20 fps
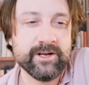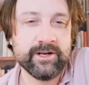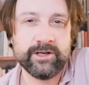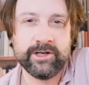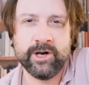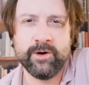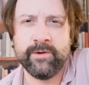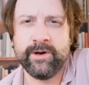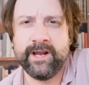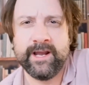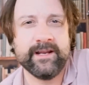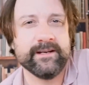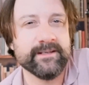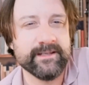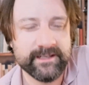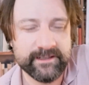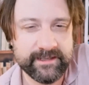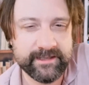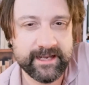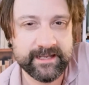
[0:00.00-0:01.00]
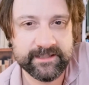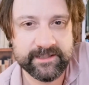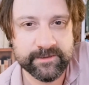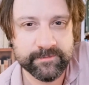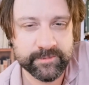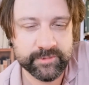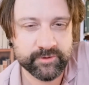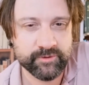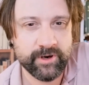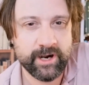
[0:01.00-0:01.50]
go ahead and hit that
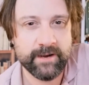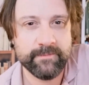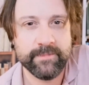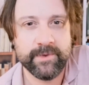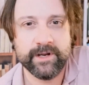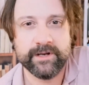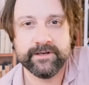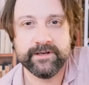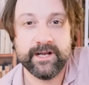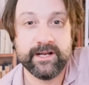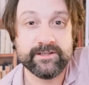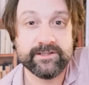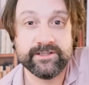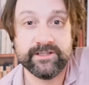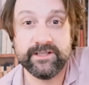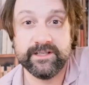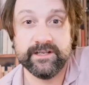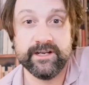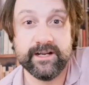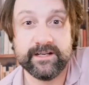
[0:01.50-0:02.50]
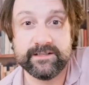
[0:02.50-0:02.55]
subscribe button. I'll see you next